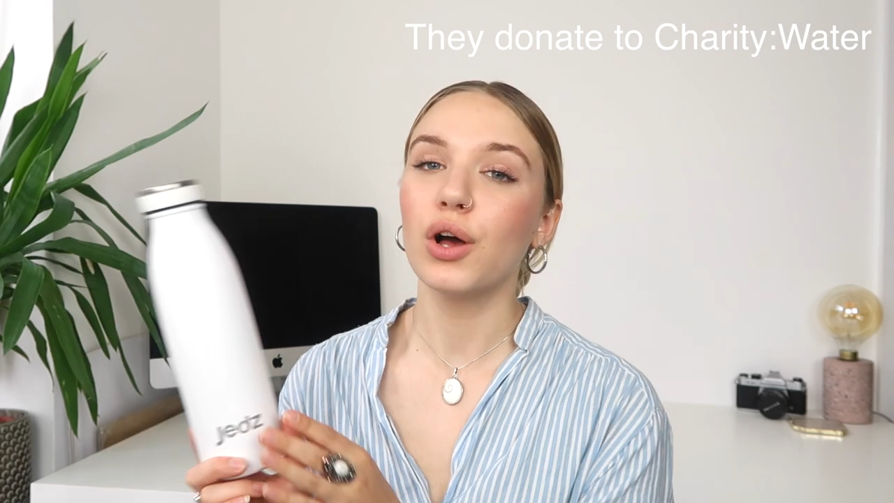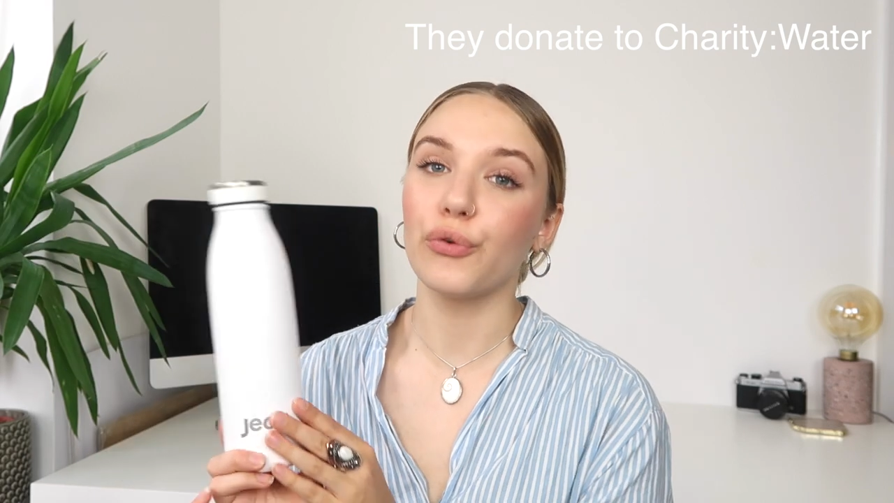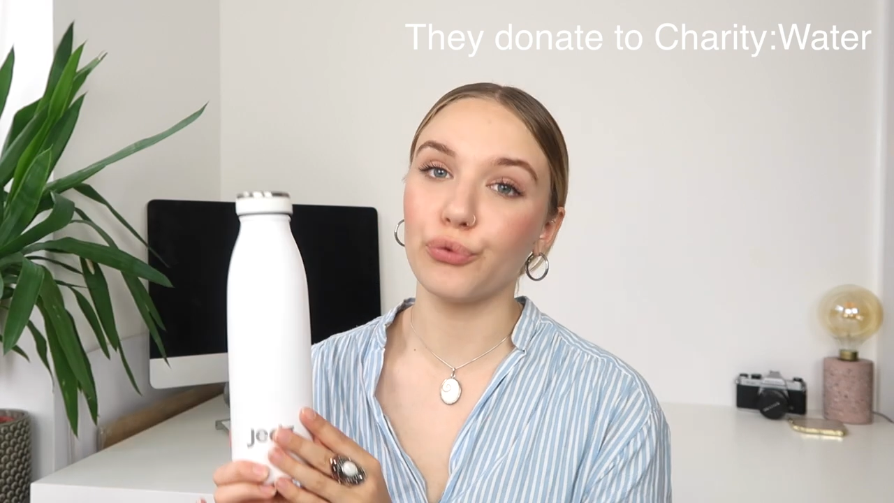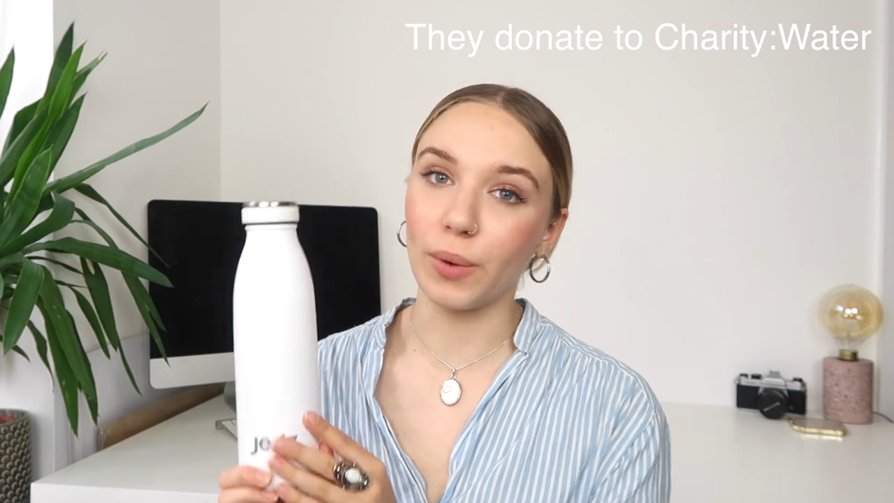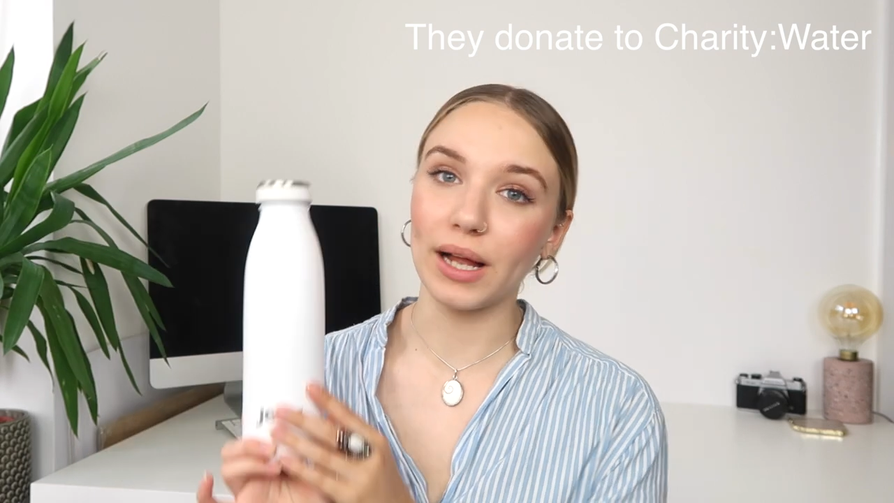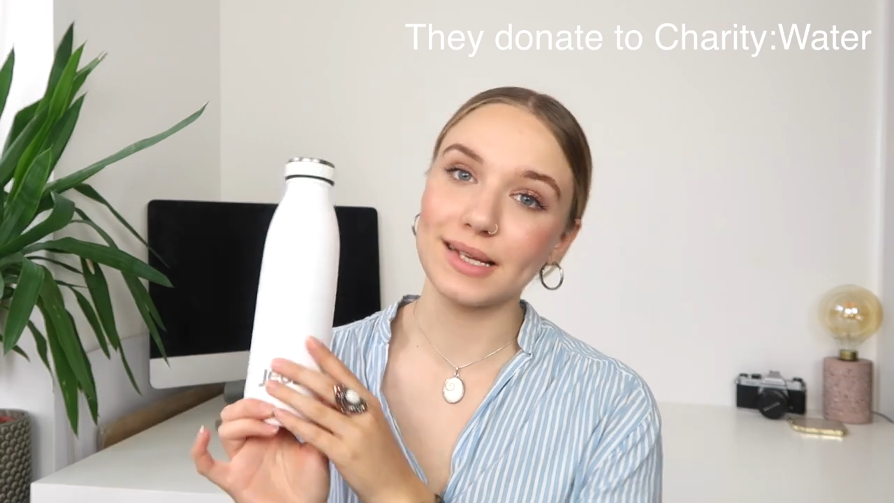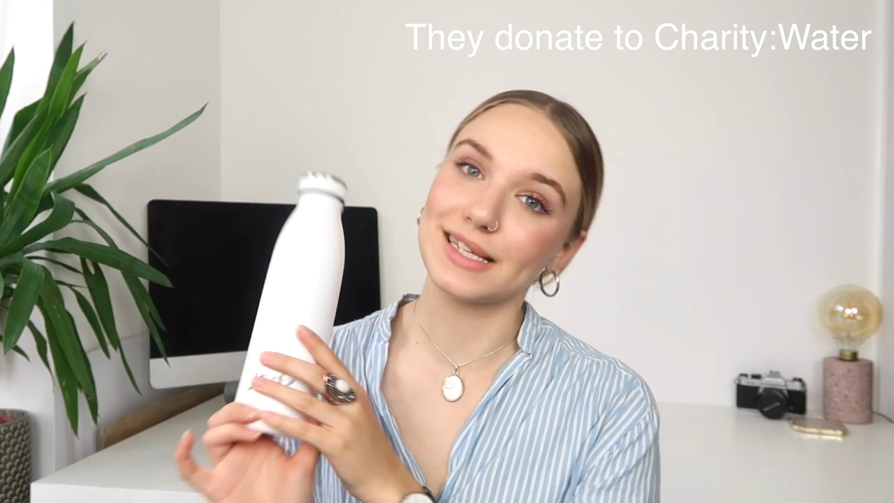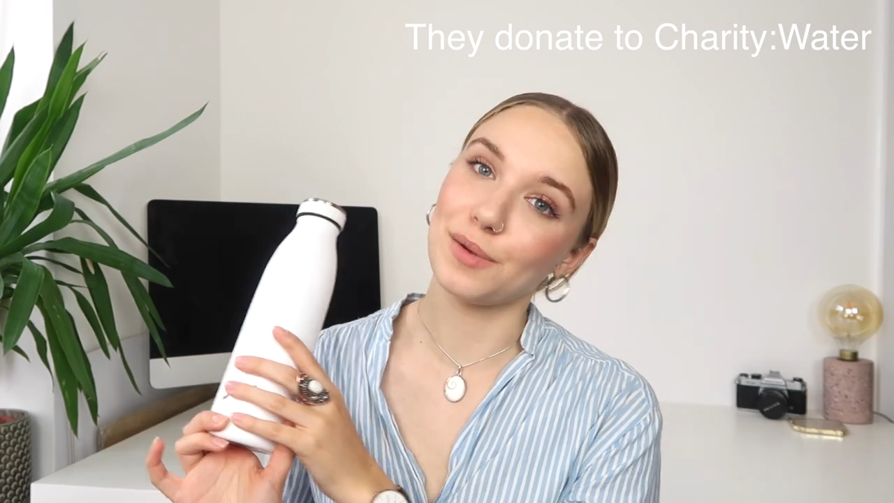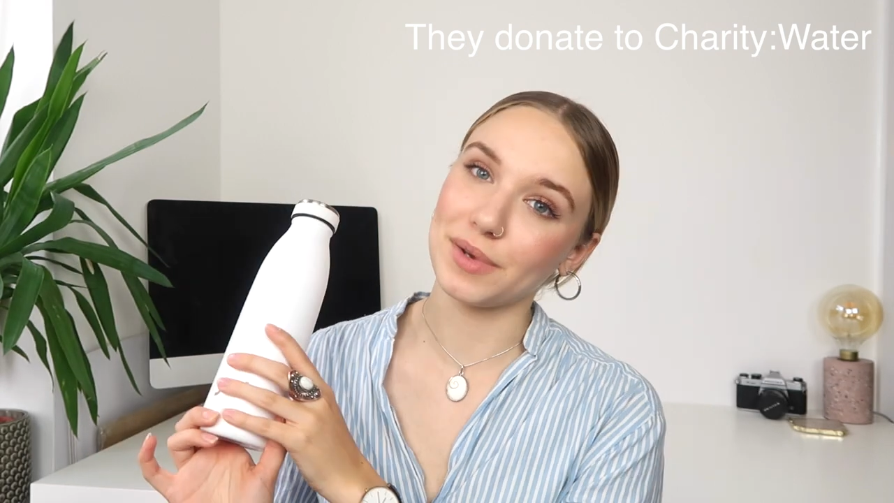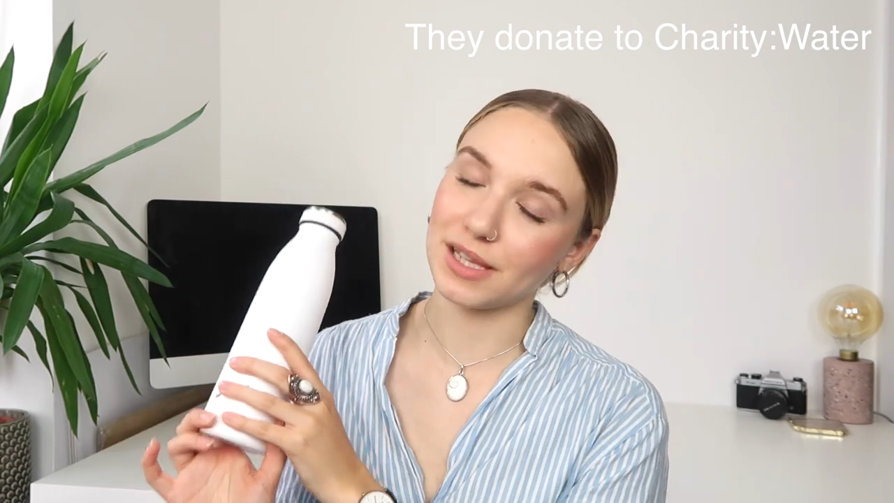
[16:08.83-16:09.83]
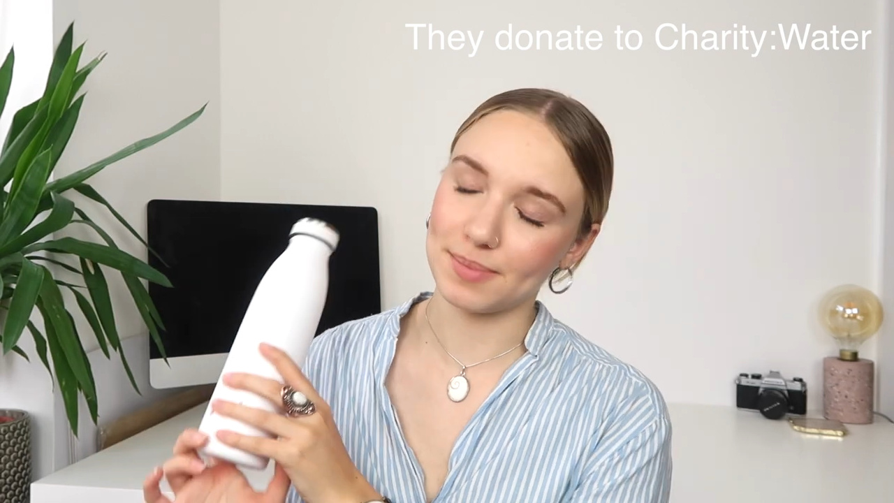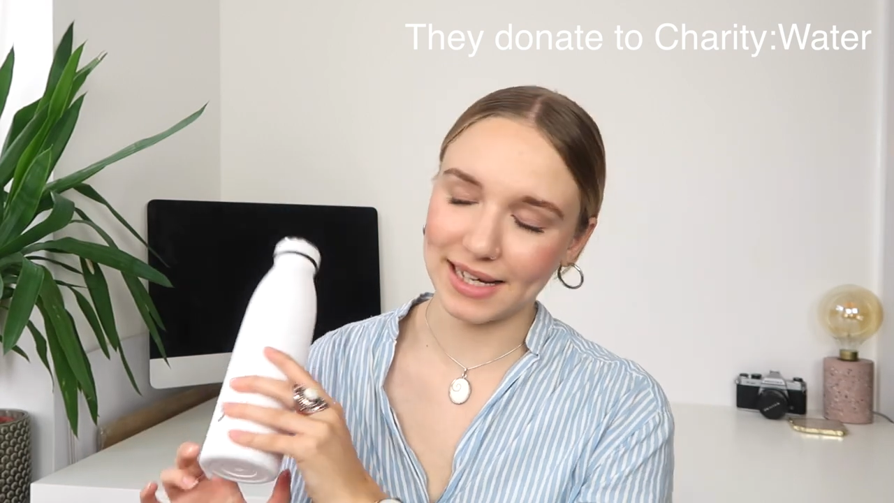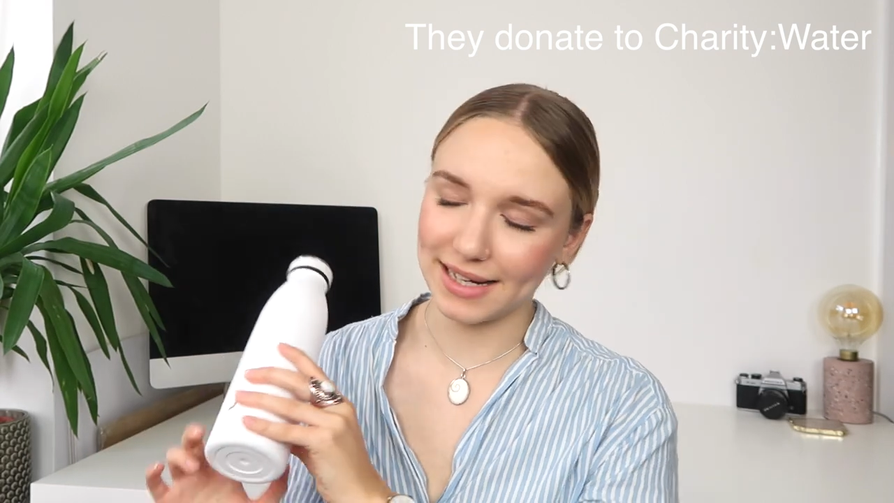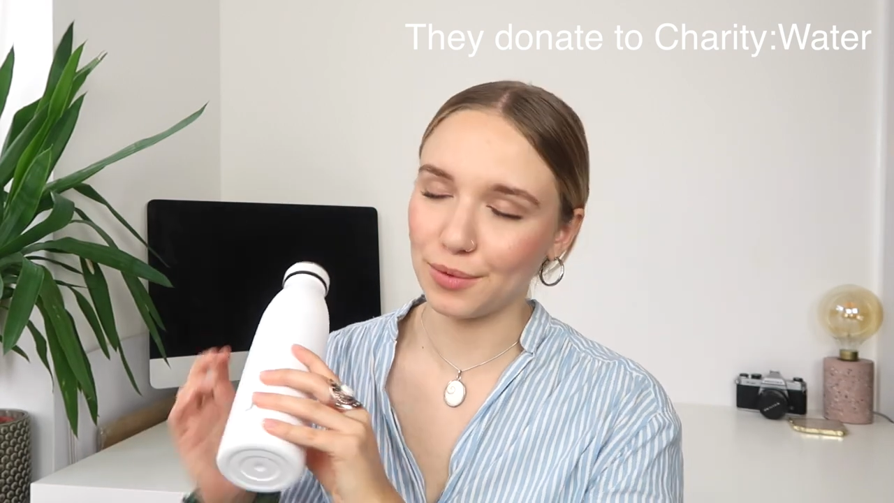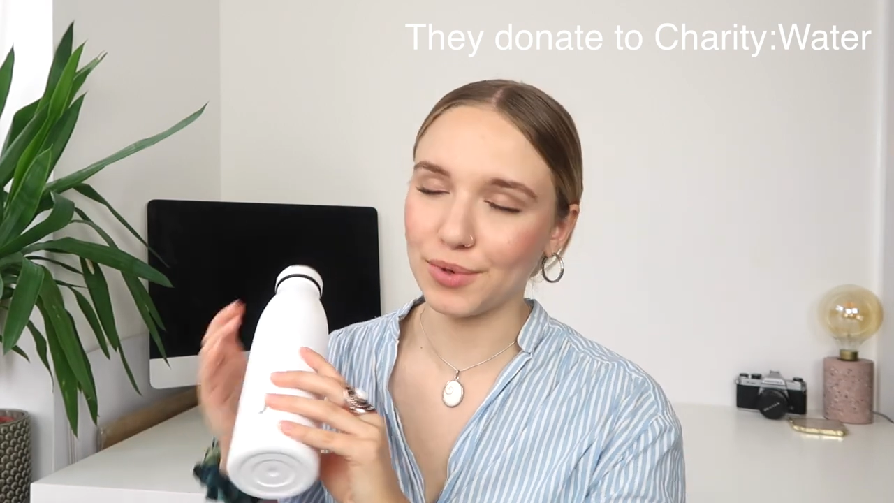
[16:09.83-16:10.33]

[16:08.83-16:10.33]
as well as helping the planet,